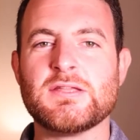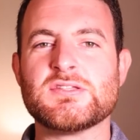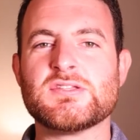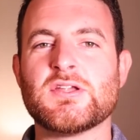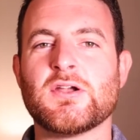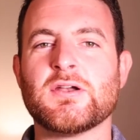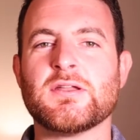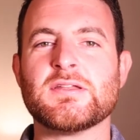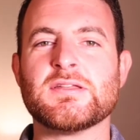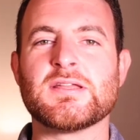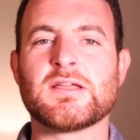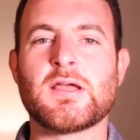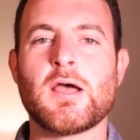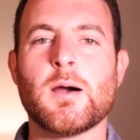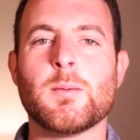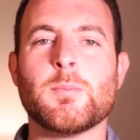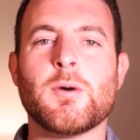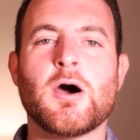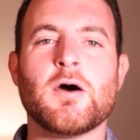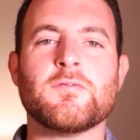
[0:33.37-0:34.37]
starting to
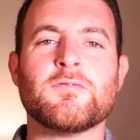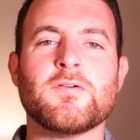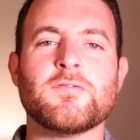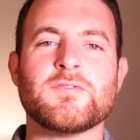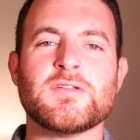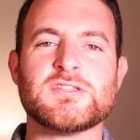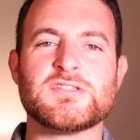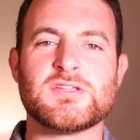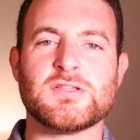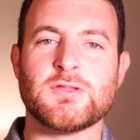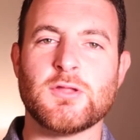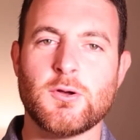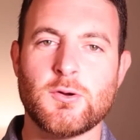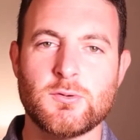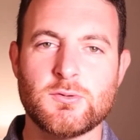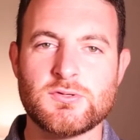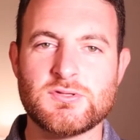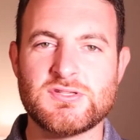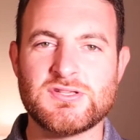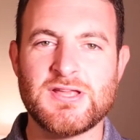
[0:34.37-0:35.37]
come off of its
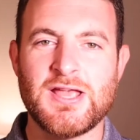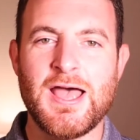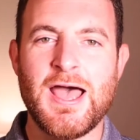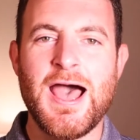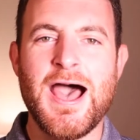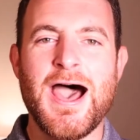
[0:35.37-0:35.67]
lows,